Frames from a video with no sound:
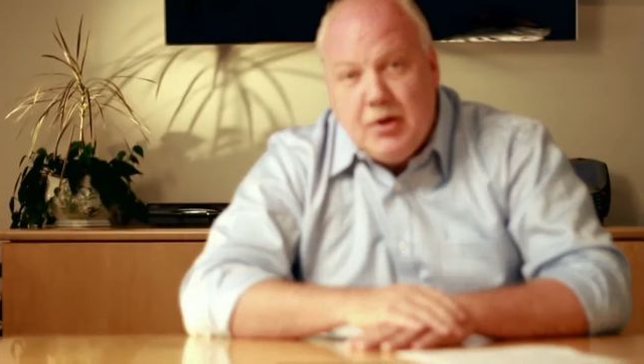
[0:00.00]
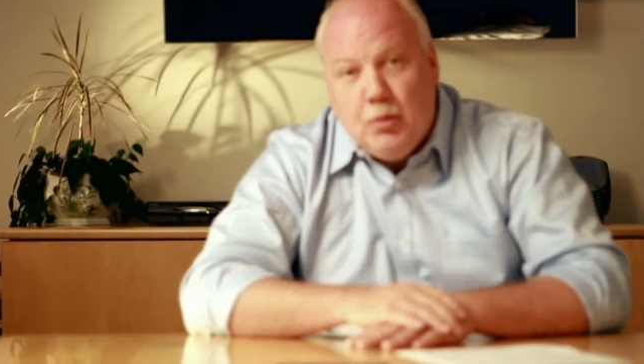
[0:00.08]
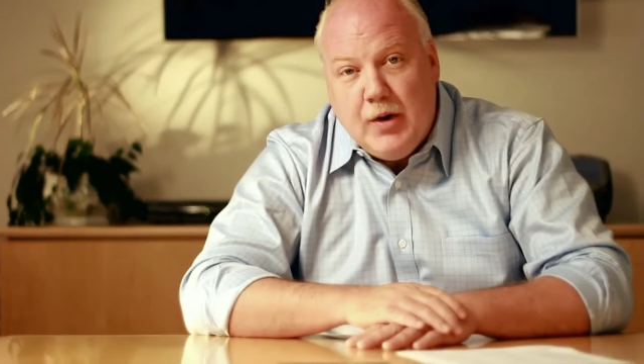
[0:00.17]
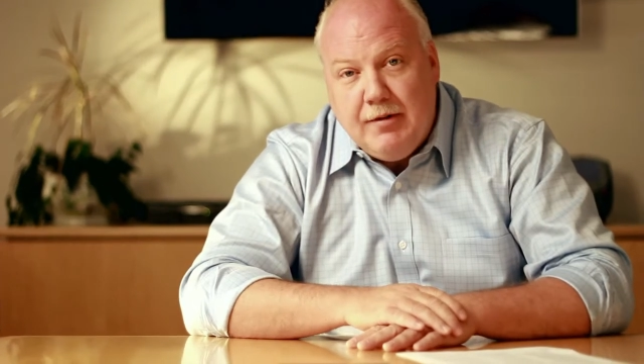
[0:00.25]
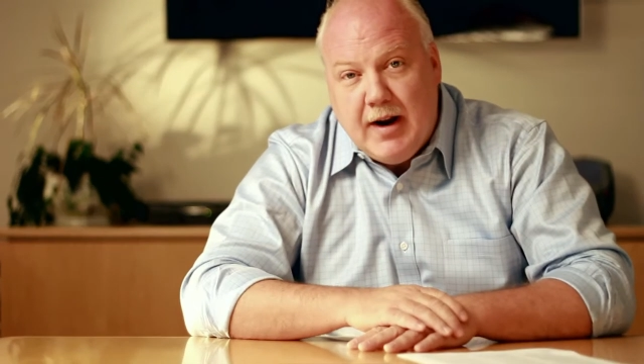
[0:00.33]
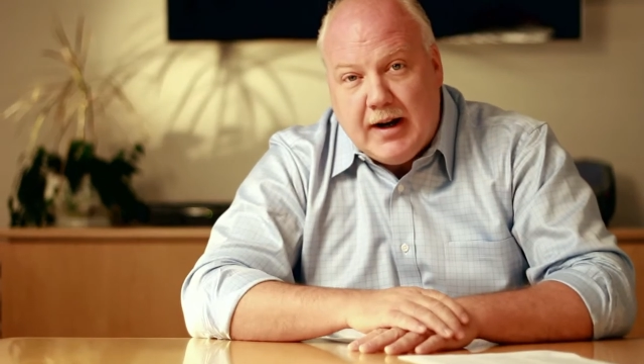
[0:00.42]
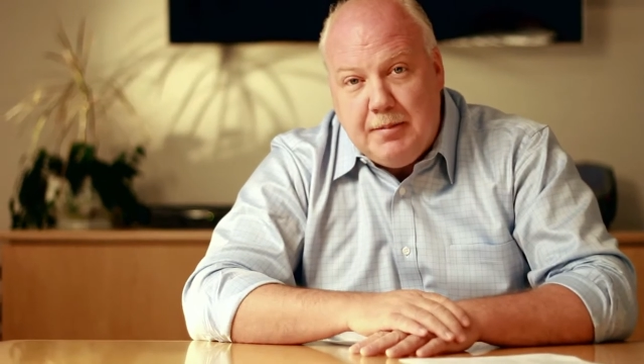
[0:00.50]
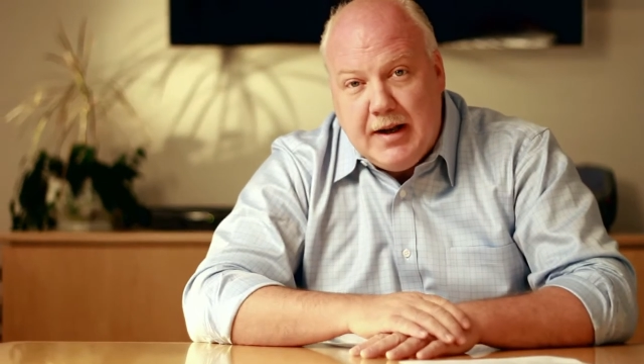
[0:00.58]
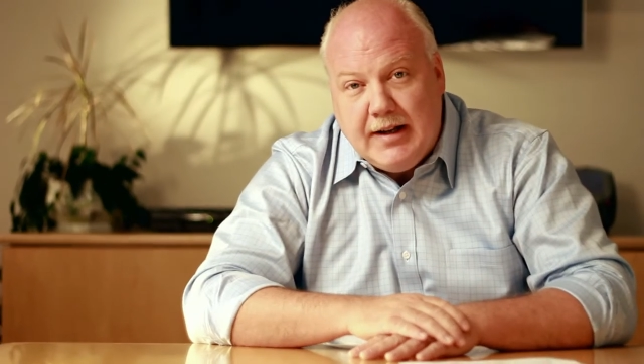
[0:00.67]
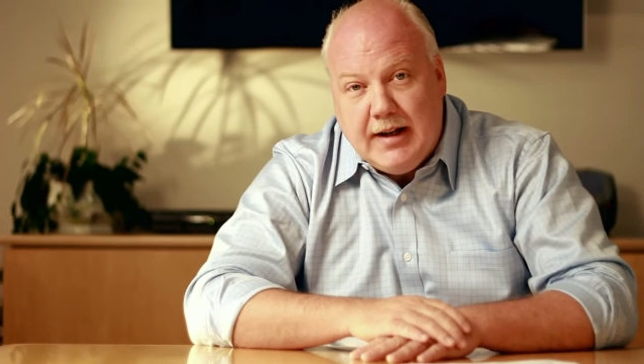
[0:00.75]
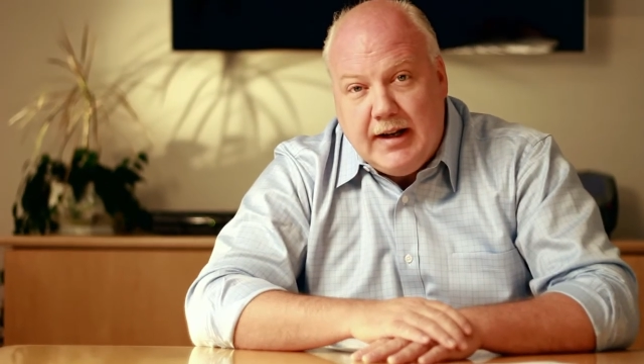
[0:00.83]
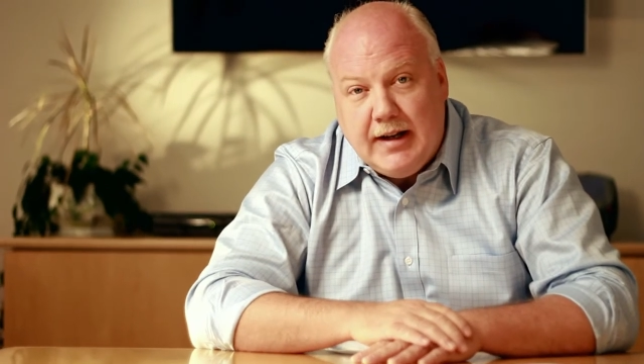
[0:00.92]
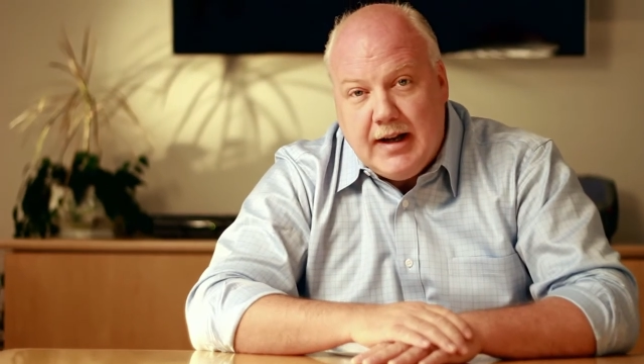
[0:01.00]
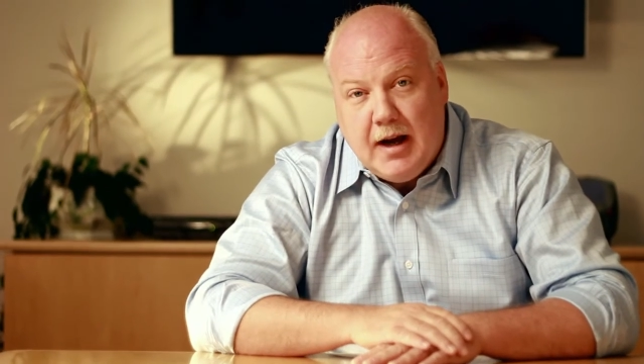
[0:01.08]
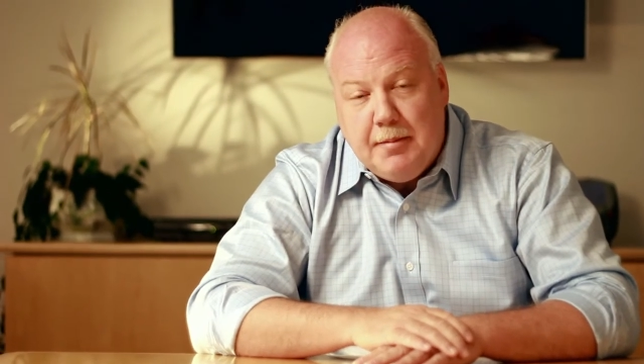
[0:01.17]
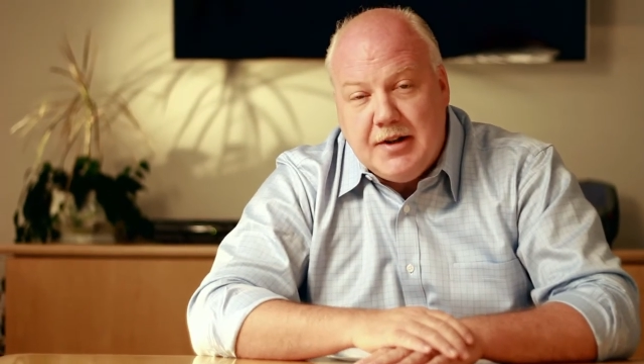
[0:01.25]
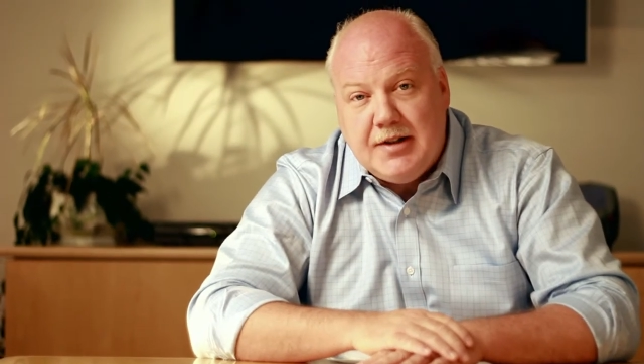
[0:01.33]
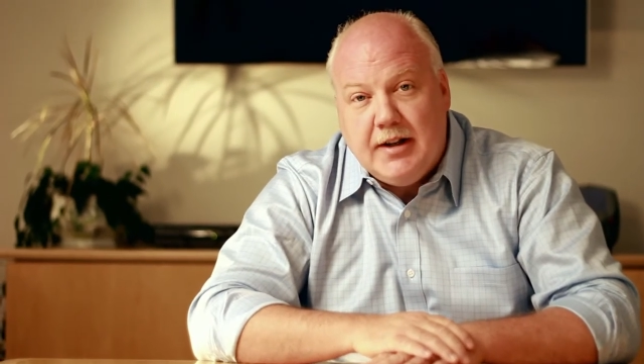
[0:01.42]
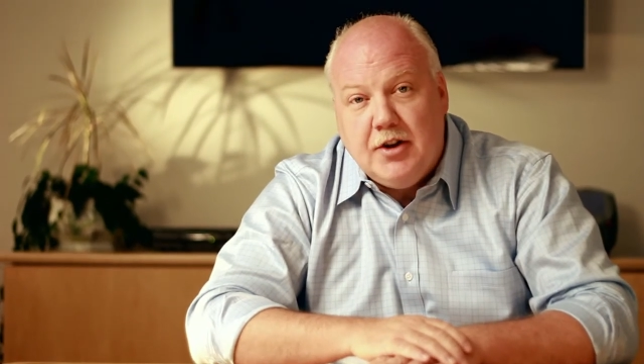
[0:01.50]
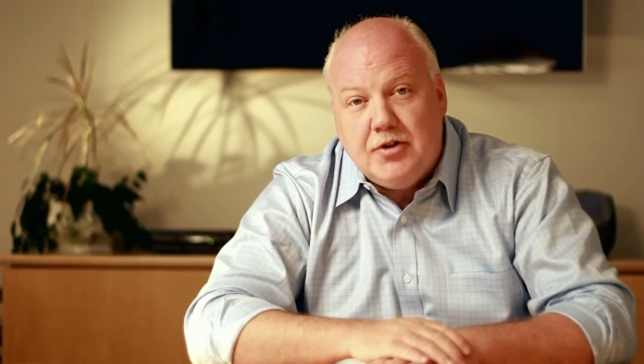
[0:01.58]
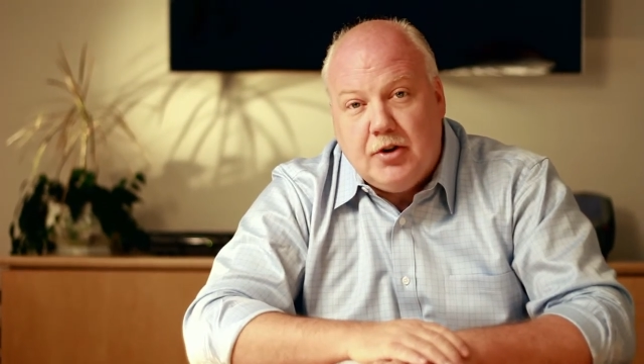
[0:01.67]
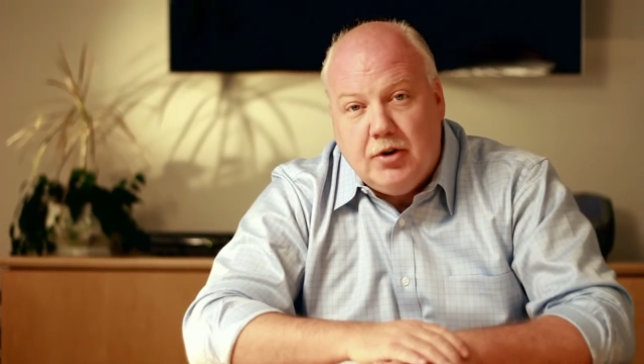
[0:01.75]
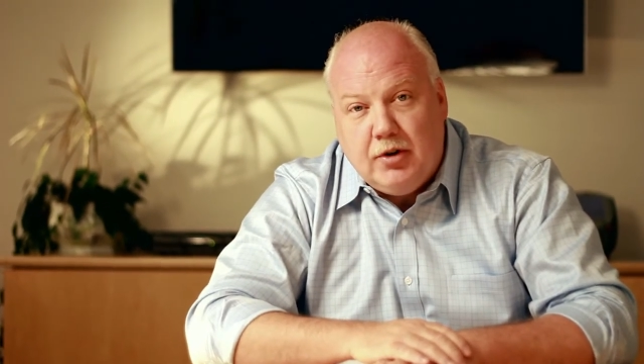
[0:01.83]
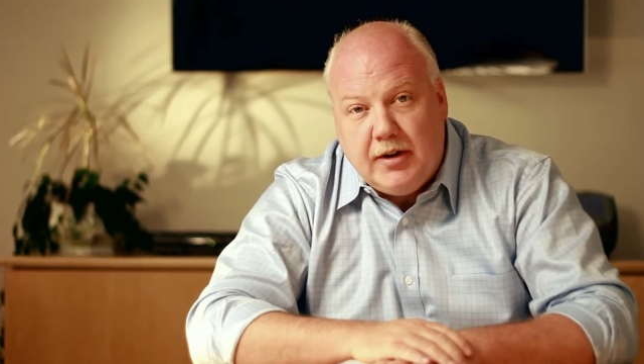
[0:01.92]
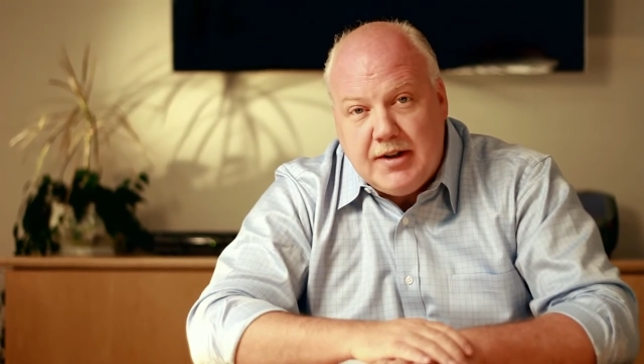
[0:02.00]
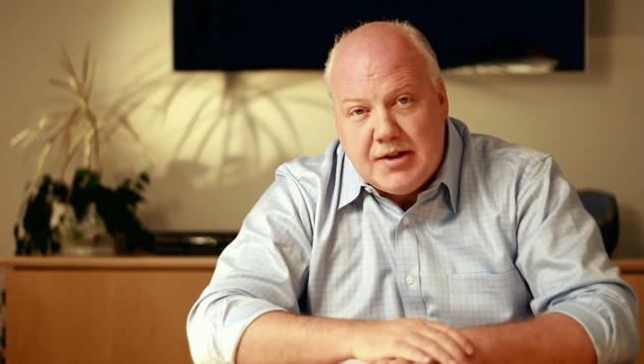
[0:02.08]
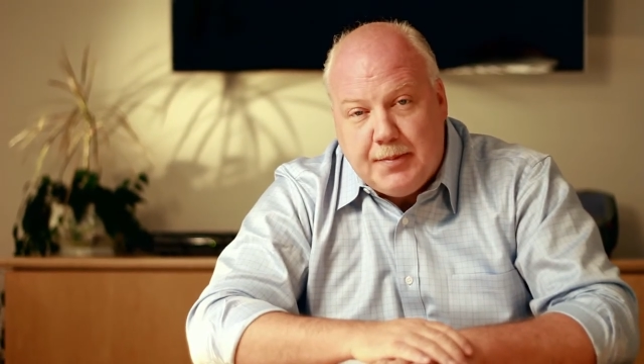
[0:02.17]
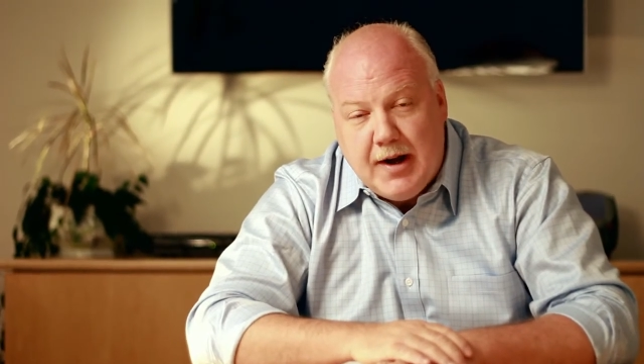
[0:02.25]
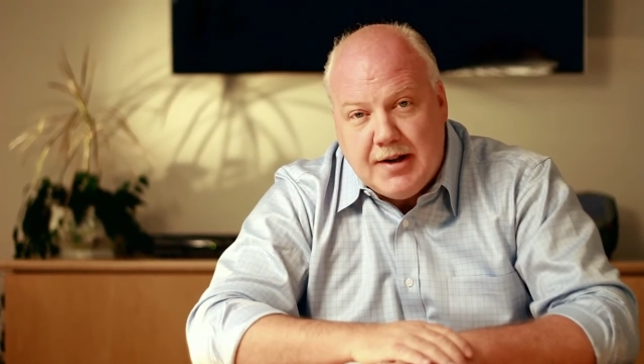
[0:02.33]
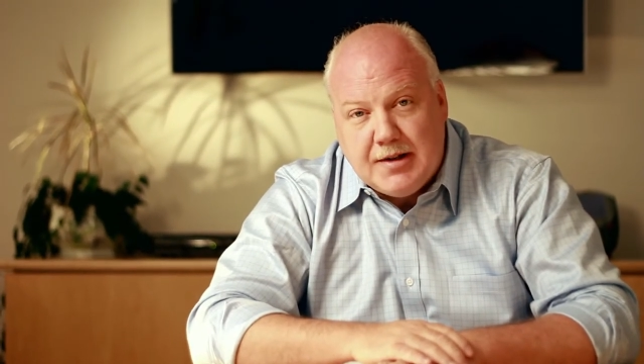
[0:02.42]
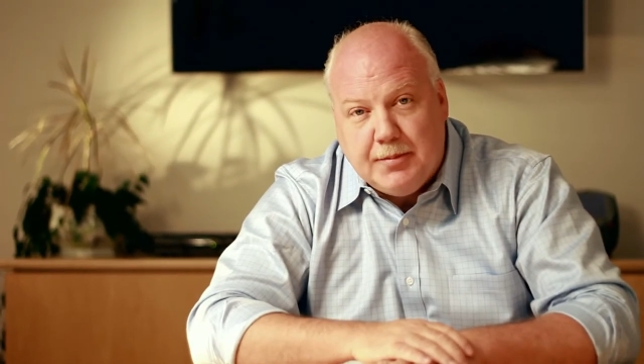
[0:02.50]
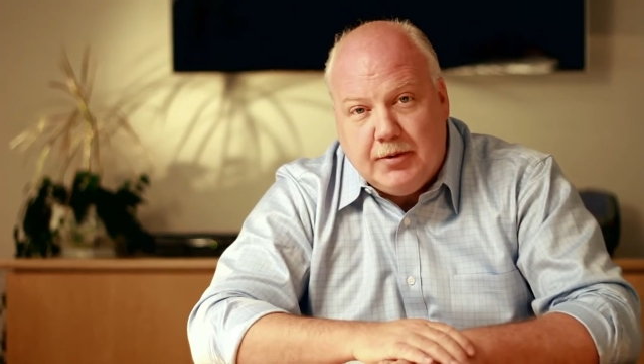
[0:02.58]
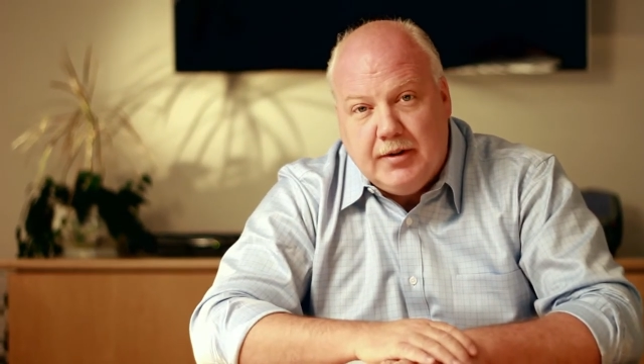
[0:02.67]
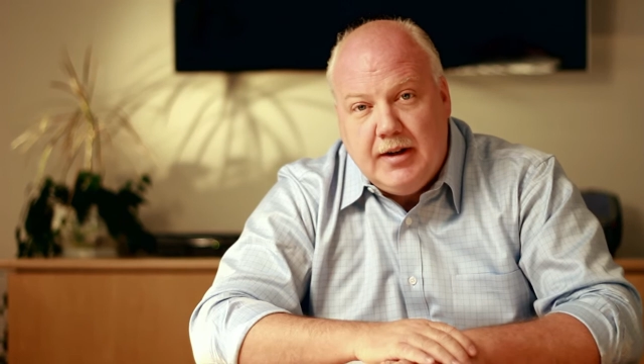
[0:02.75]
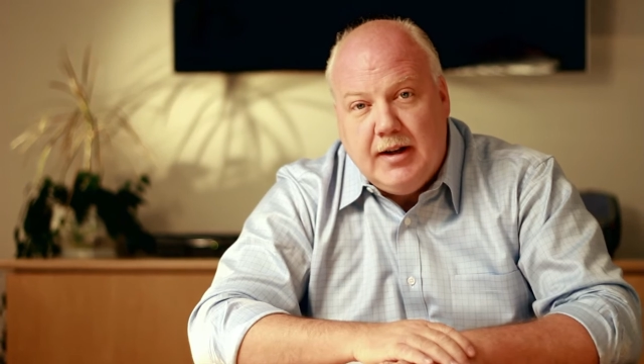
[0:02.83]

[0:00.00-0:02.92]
We recommend getting comments in as early as possible